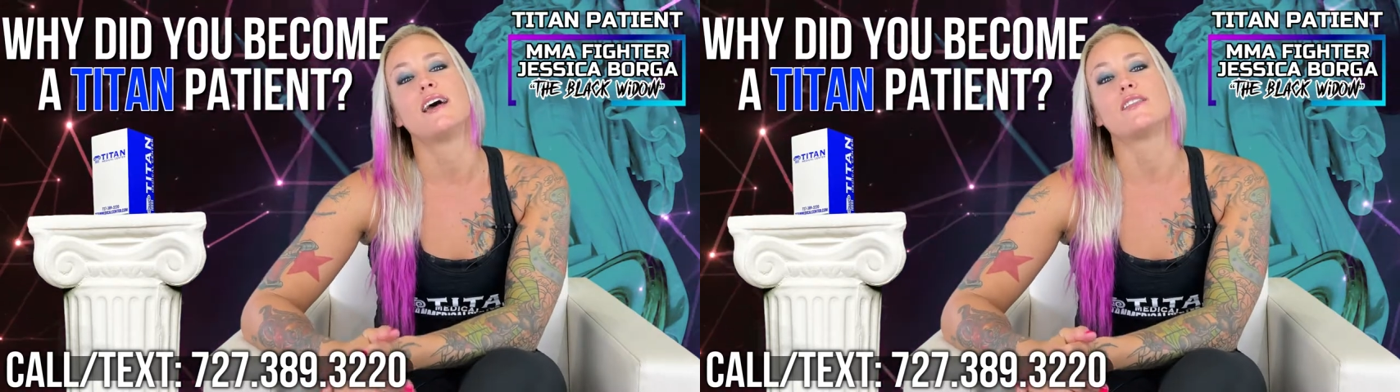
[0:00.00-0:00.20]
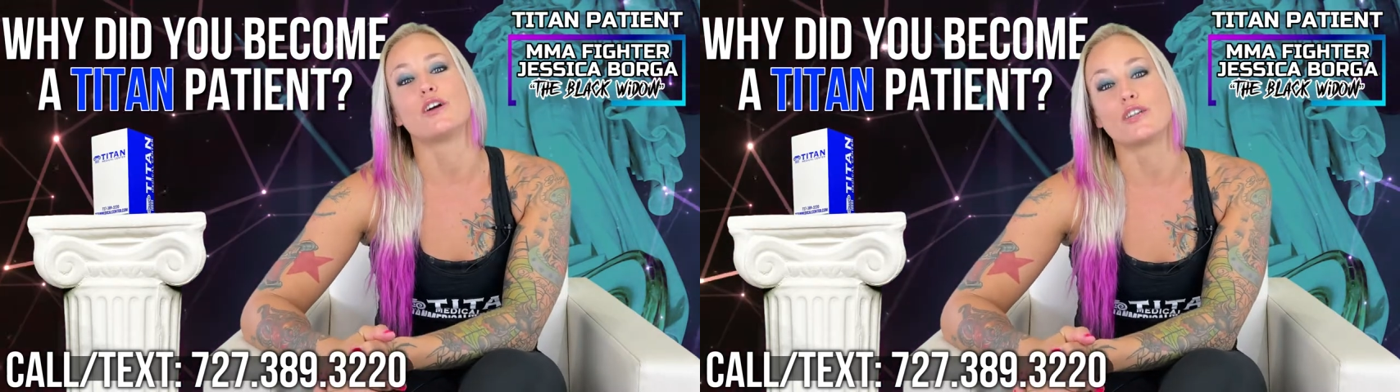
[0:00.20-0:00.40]

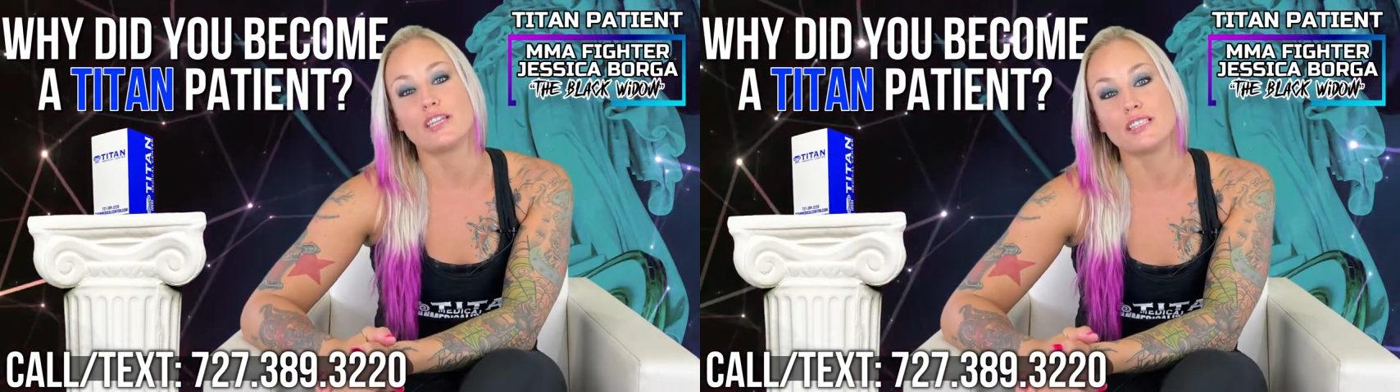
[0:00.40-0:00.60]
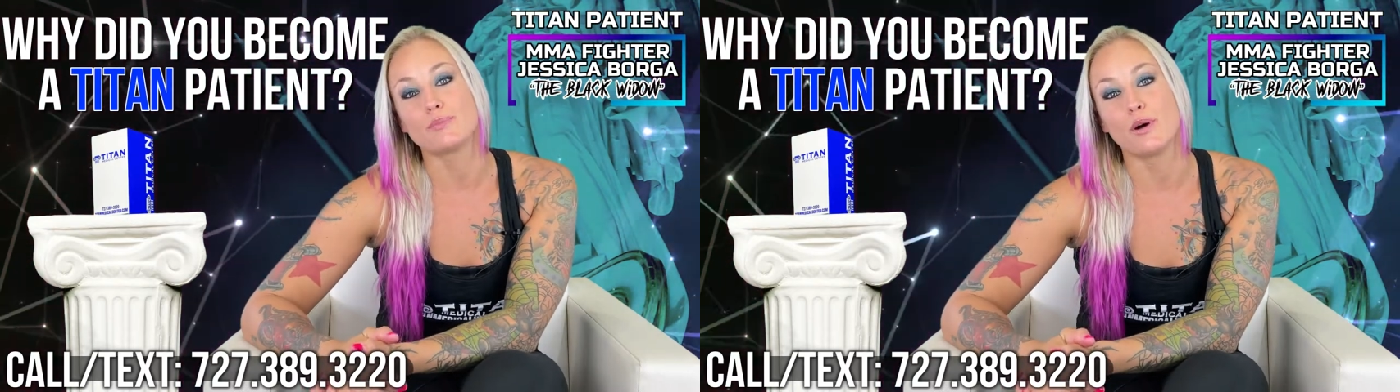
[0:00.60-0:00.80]
the
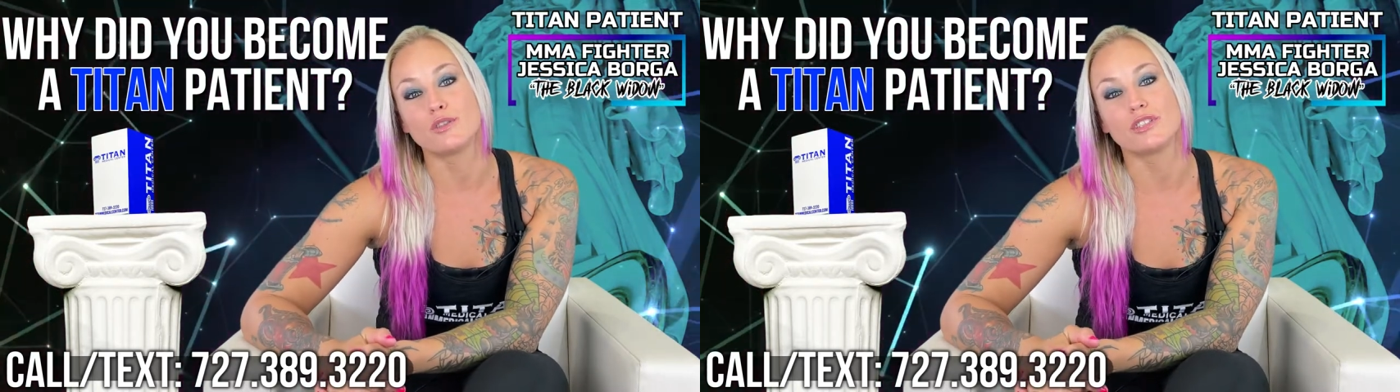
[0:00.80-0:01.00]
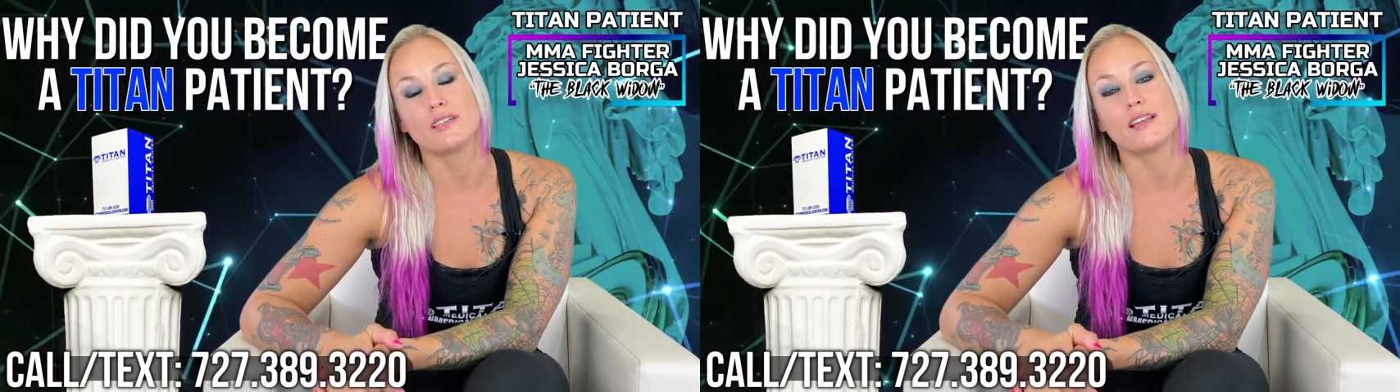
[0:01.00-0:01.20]
Hercules
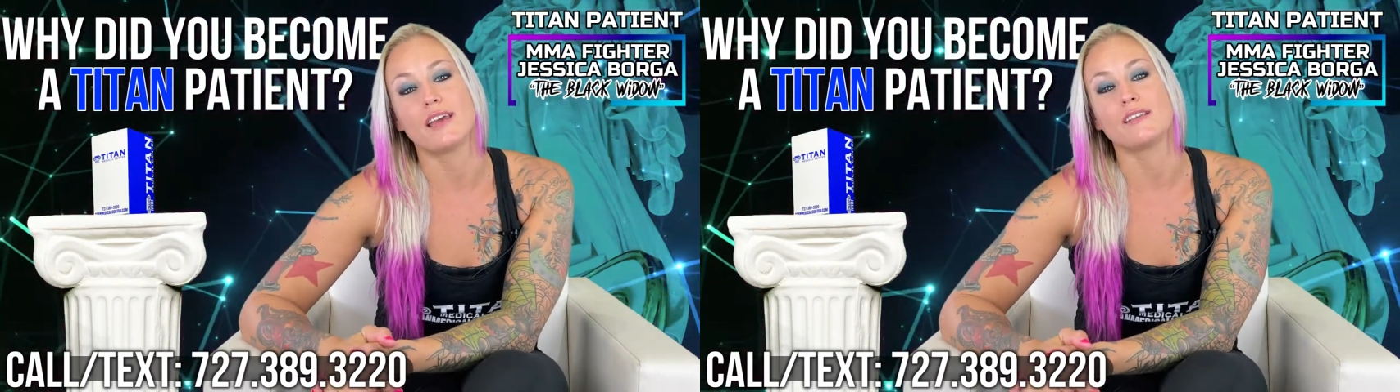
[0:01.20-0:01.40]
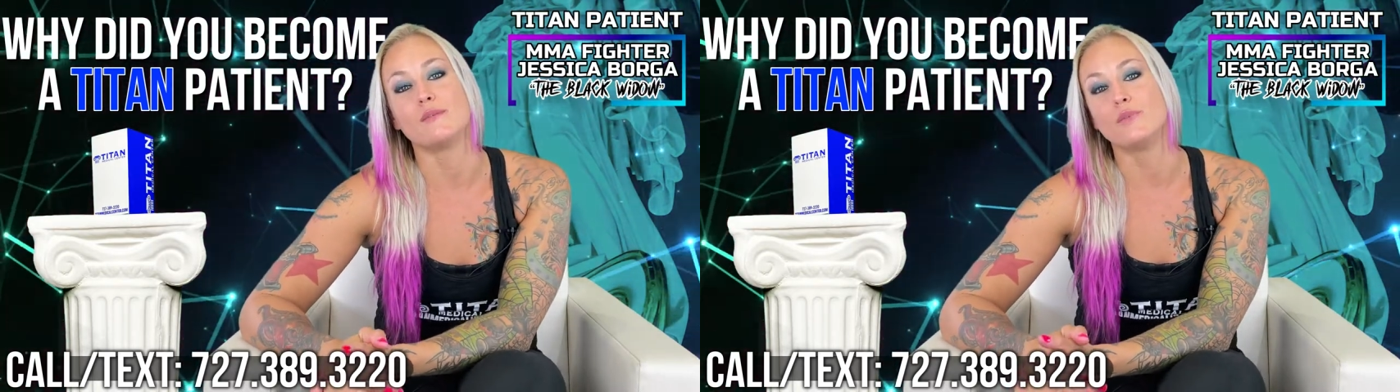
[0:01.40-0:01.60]
Potion
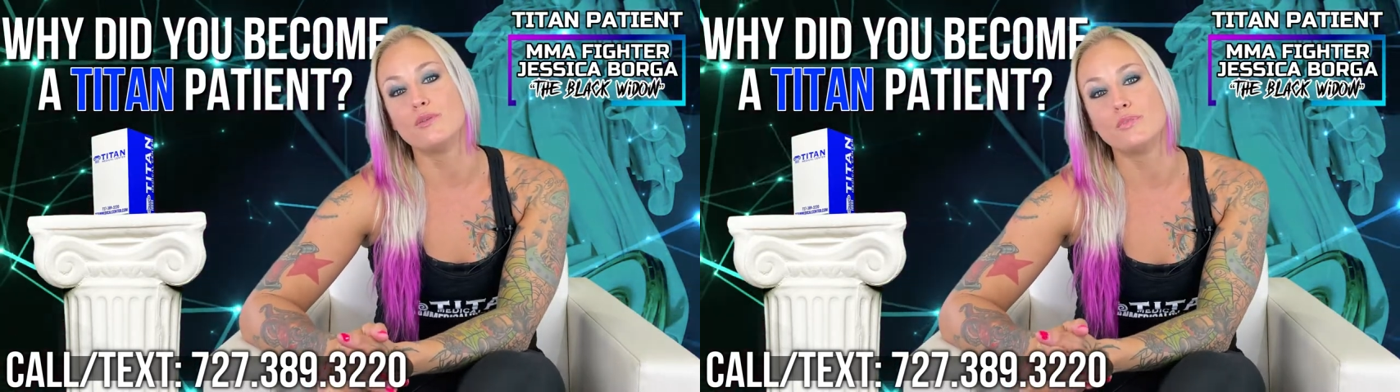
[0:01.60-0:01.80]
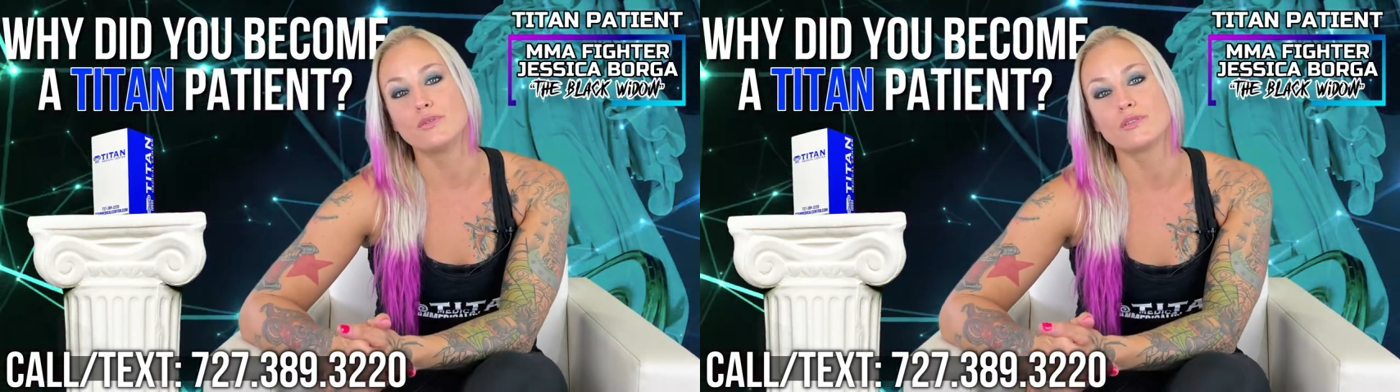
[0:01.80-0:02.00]
and the
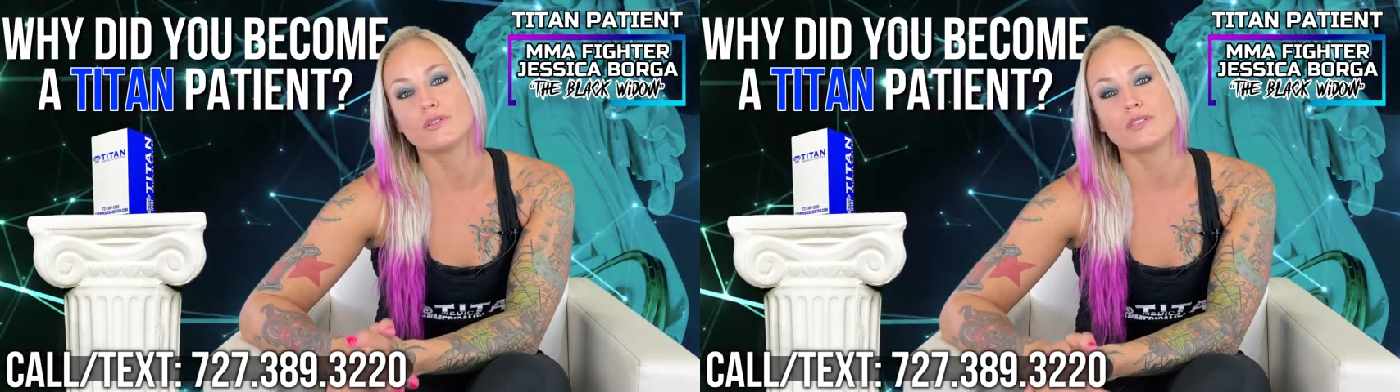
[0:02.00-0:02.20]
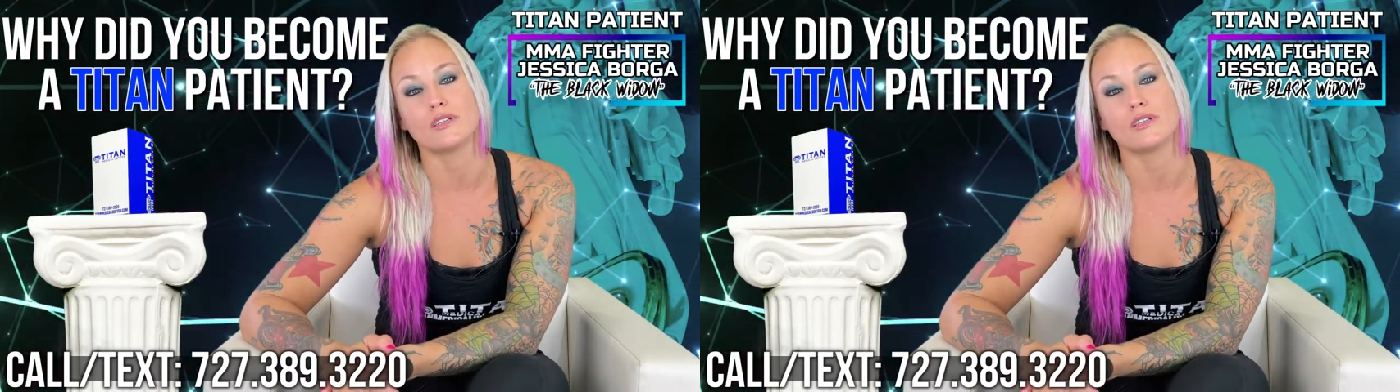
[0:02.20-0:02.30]
Immune Boosters,